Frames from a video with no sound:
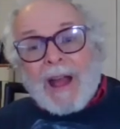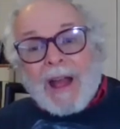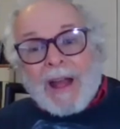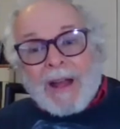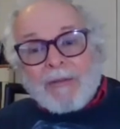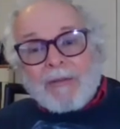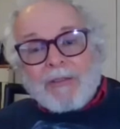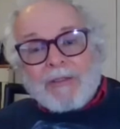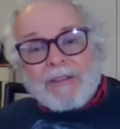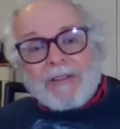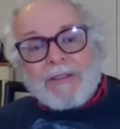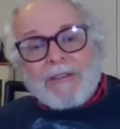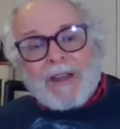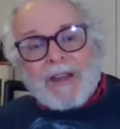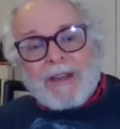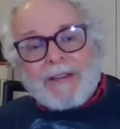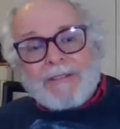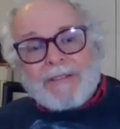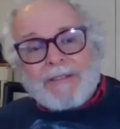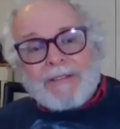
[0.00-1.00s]
after
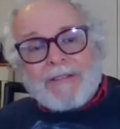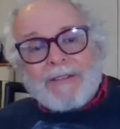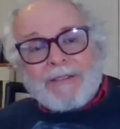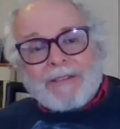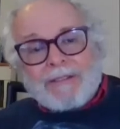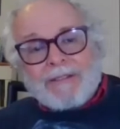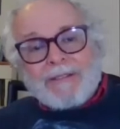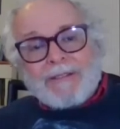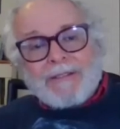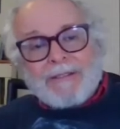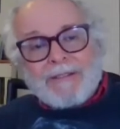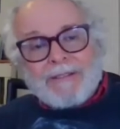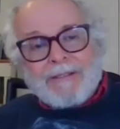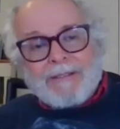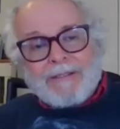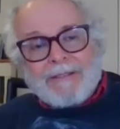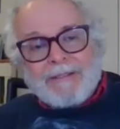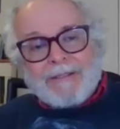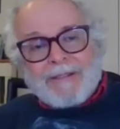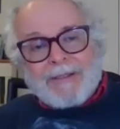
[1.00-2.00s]
that
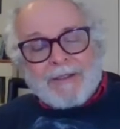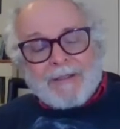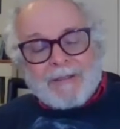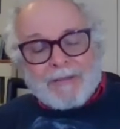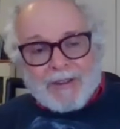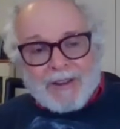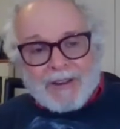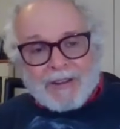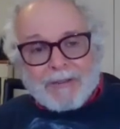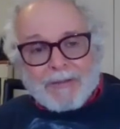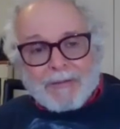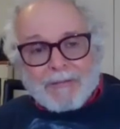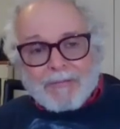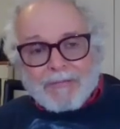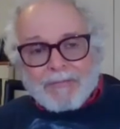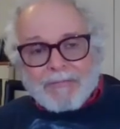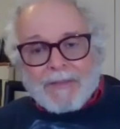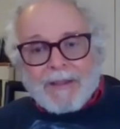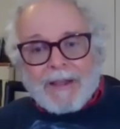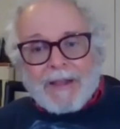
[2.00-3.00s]
event.
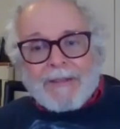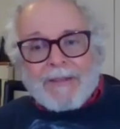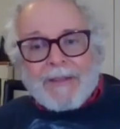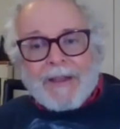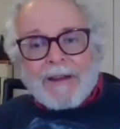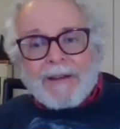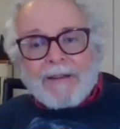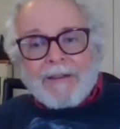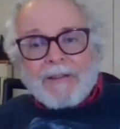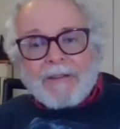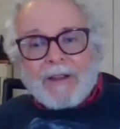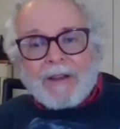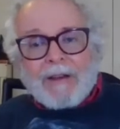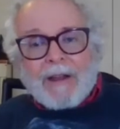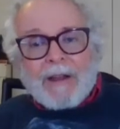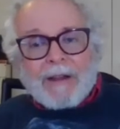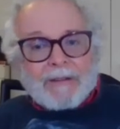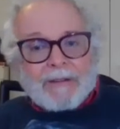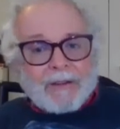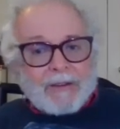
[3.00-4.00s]
And that is
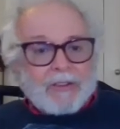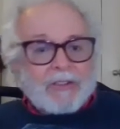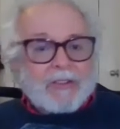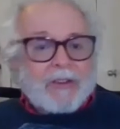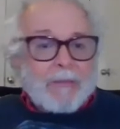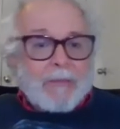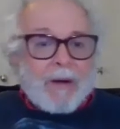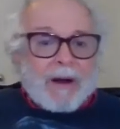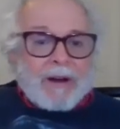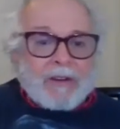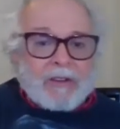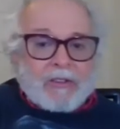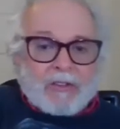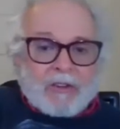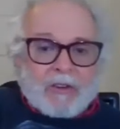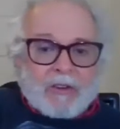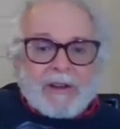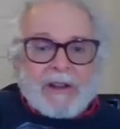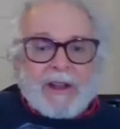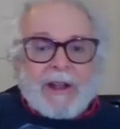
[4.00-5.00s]
I did a shamanic
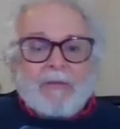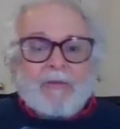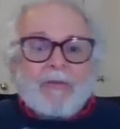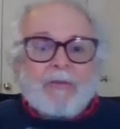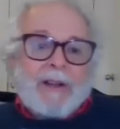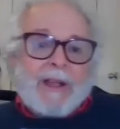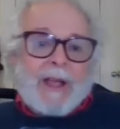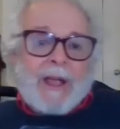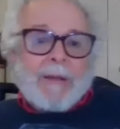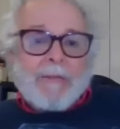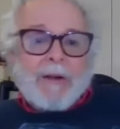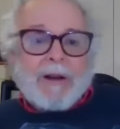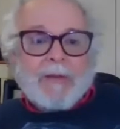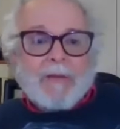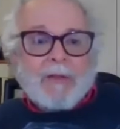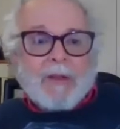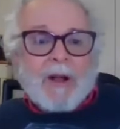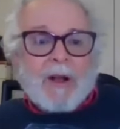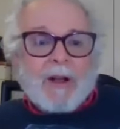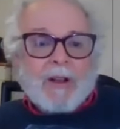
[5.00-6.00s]
journey after I came out of
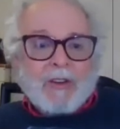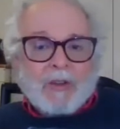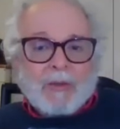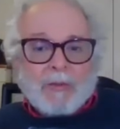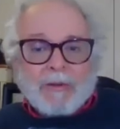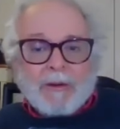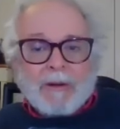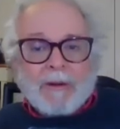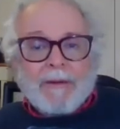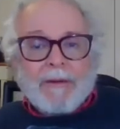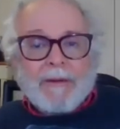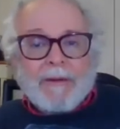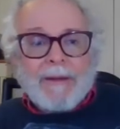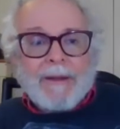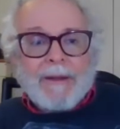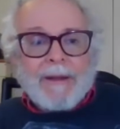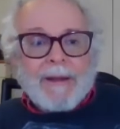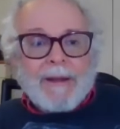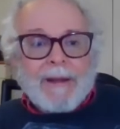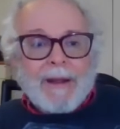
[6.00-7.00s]
the hospital.
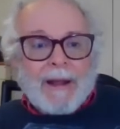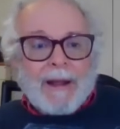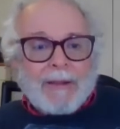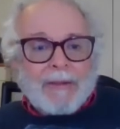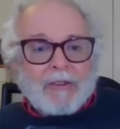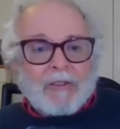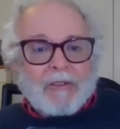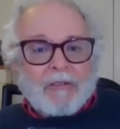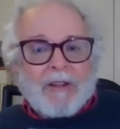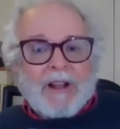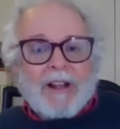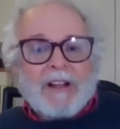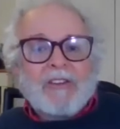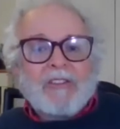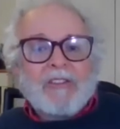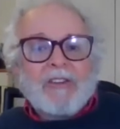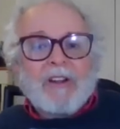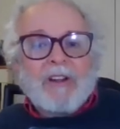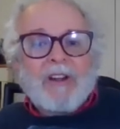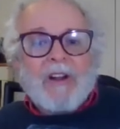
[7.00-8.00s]
And the
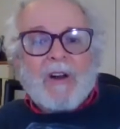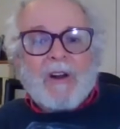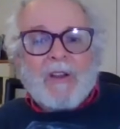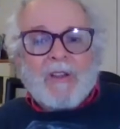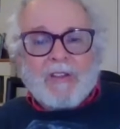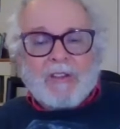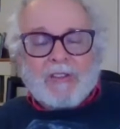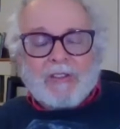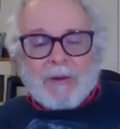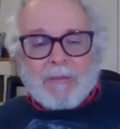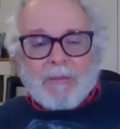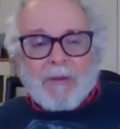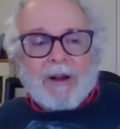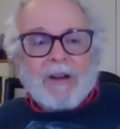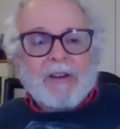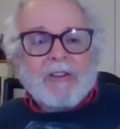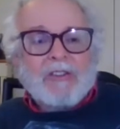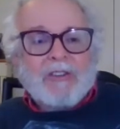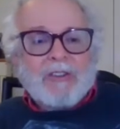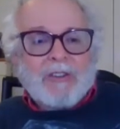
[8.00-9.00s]
direction I got on the
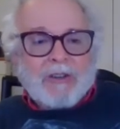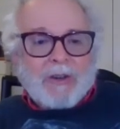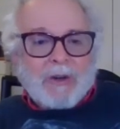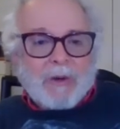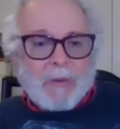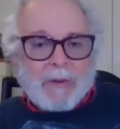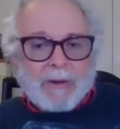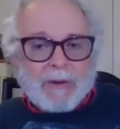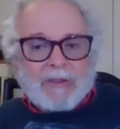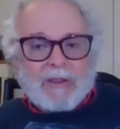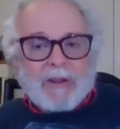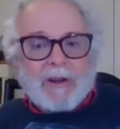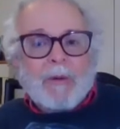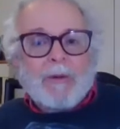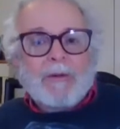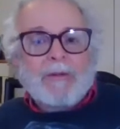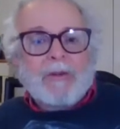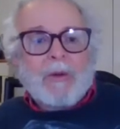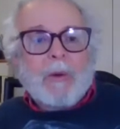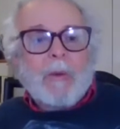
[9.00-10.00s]
shamanic journey was that I
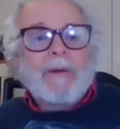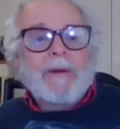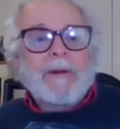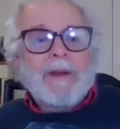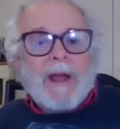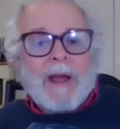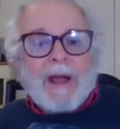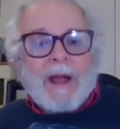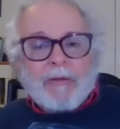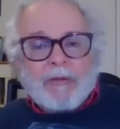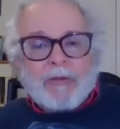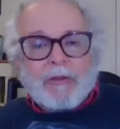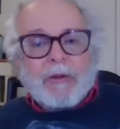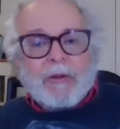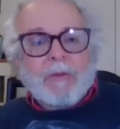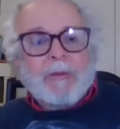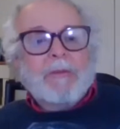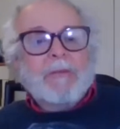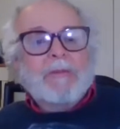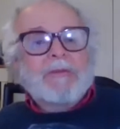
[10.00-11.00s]
was going to have to
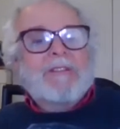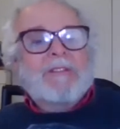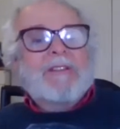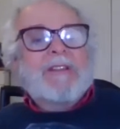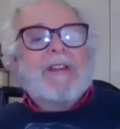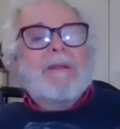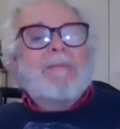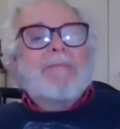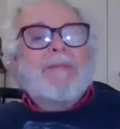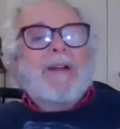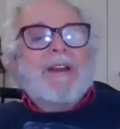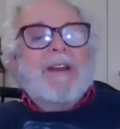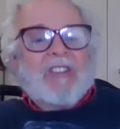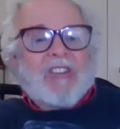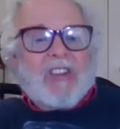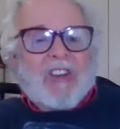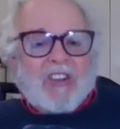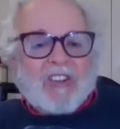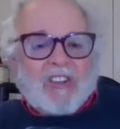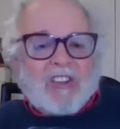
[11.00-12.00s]
do deep
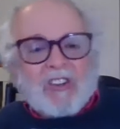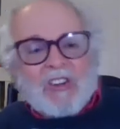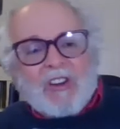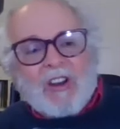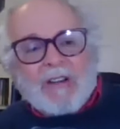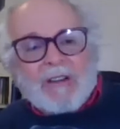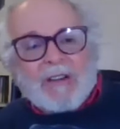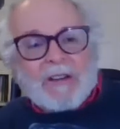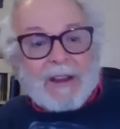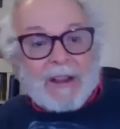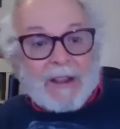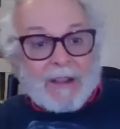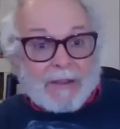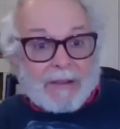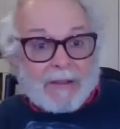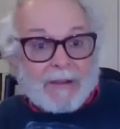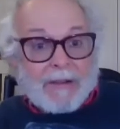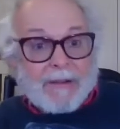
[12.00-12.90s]
meditation on death.